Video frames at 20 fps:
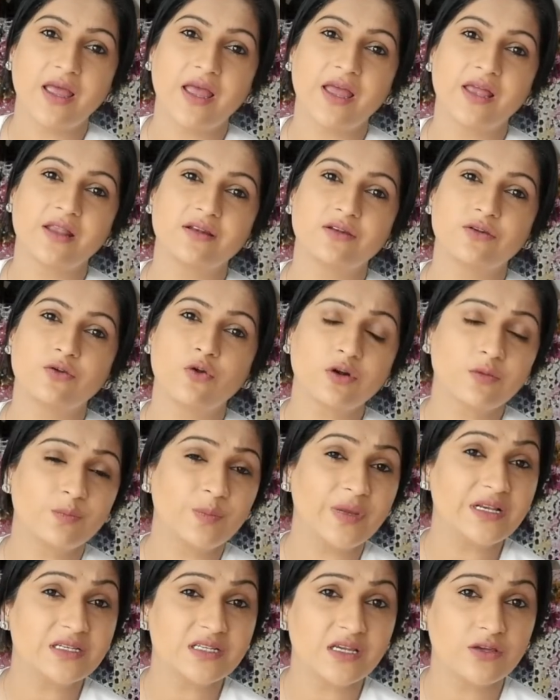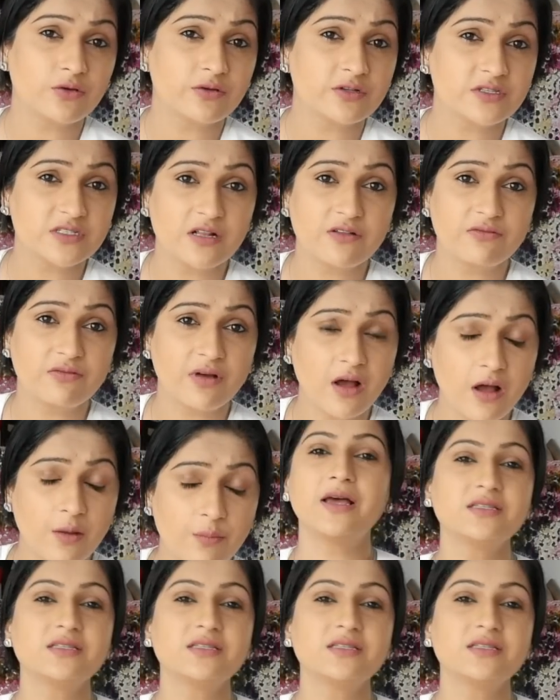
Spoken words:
and not beating yourself up. It